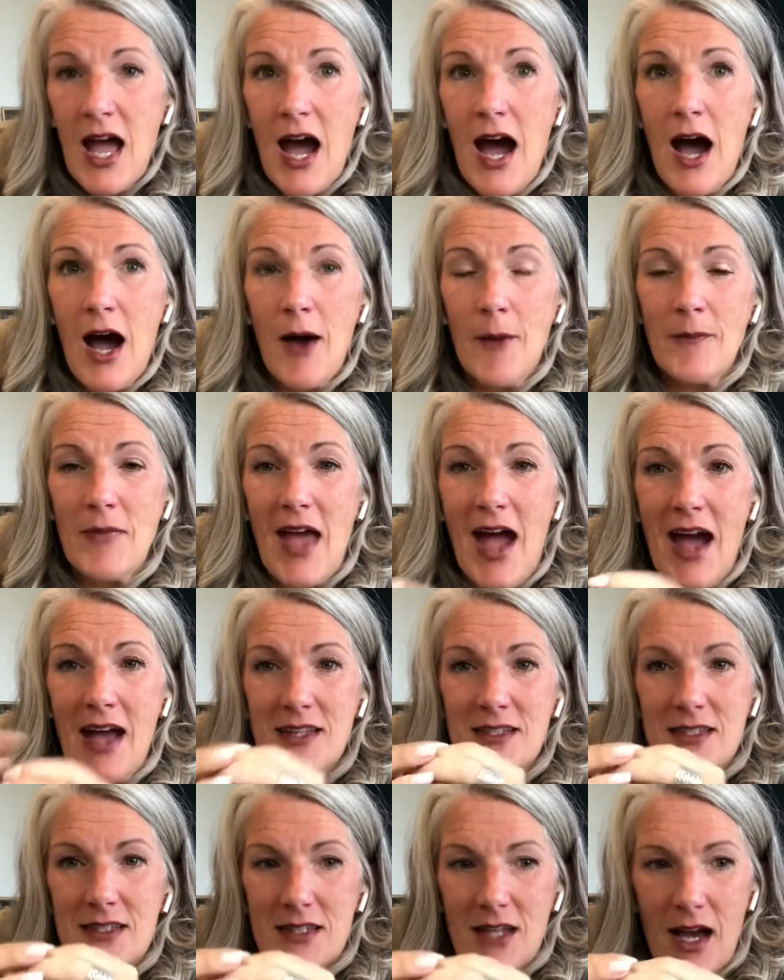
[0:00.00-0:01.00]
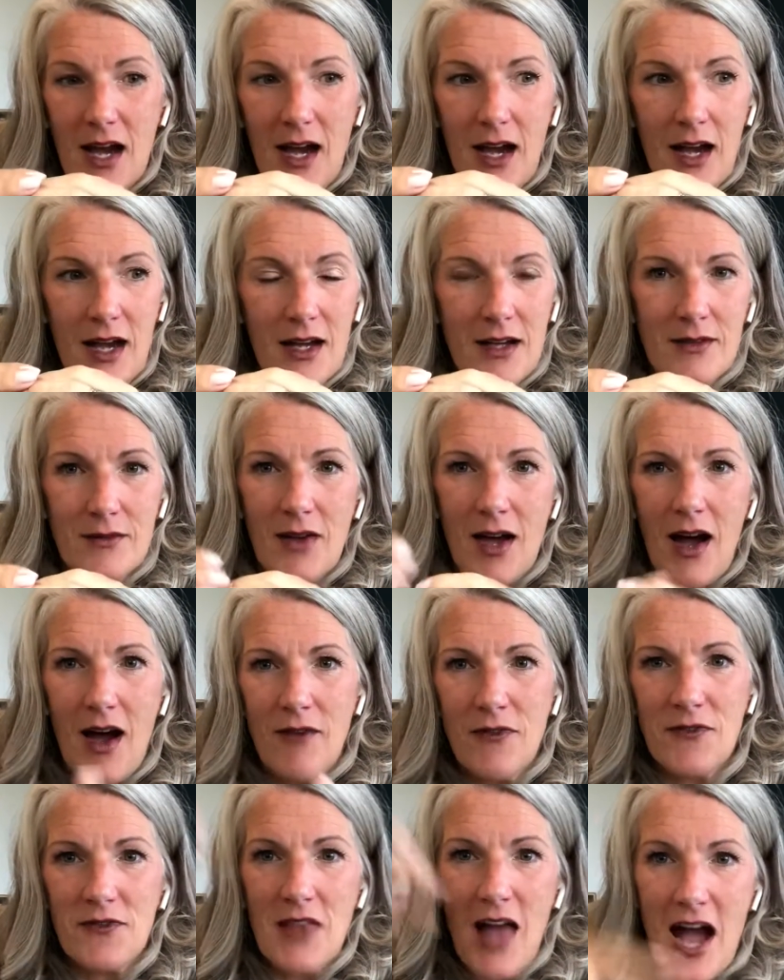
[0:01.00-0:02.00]
um, as a, a
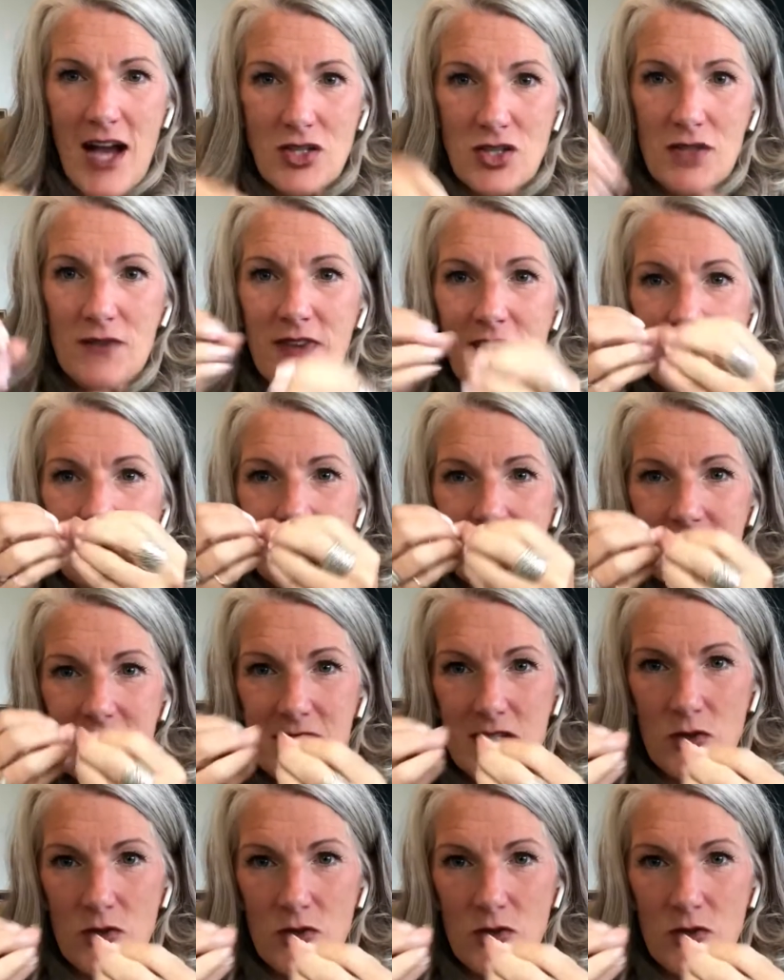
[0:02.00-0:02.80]
flash event that is